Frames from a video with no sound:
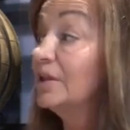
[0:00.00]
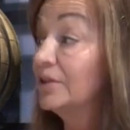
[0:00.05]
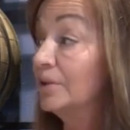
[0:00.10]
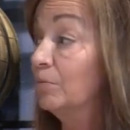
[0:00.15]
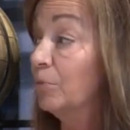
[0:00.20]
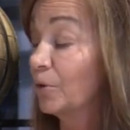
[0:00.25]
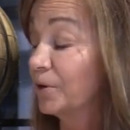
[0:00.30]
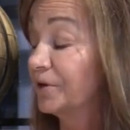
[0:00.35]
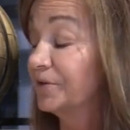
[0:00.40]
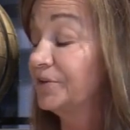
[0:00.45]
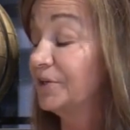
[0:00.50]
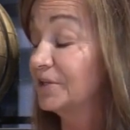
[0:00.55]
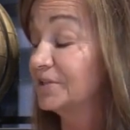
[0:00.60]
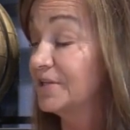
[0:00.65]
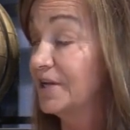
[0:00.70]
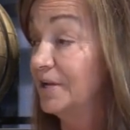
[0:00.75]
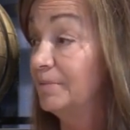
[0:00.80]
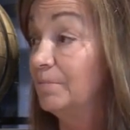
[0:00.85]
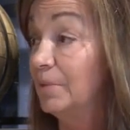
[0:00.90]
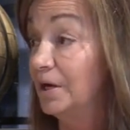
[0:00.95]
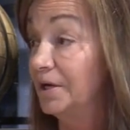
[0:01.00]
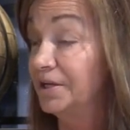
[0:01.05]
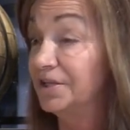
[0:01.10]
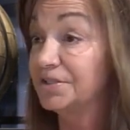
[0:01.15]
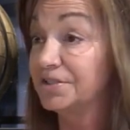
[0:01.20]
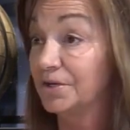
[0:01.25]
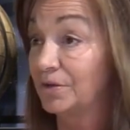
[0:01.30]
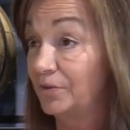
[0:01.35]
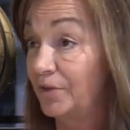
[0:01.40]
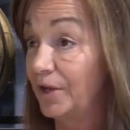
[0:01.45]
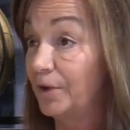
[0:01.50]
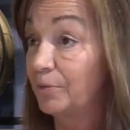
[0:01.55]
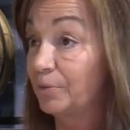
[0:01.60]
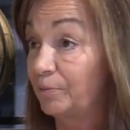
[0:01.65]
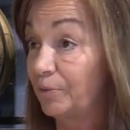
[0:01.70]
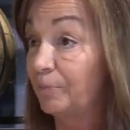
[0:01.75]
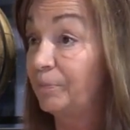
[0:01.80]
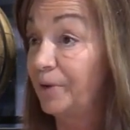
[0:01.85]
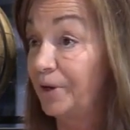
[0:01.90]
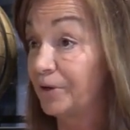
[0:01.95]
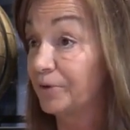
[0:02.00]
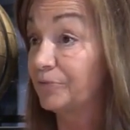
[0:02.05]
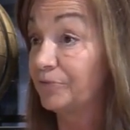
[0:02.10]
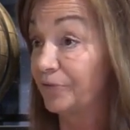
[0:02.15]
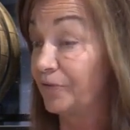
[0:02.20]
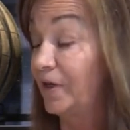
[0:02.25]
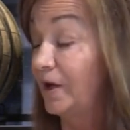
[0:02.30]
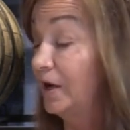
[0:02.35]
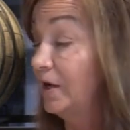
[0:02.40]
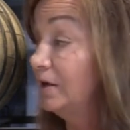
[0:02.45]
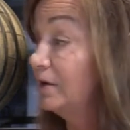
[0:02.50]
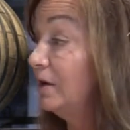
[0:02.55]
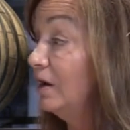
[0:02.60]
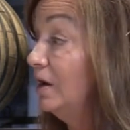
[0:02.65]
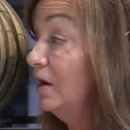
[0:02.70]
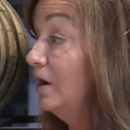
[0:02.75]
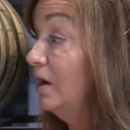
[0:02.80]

Morgenthaus had money, so they were prepared for that.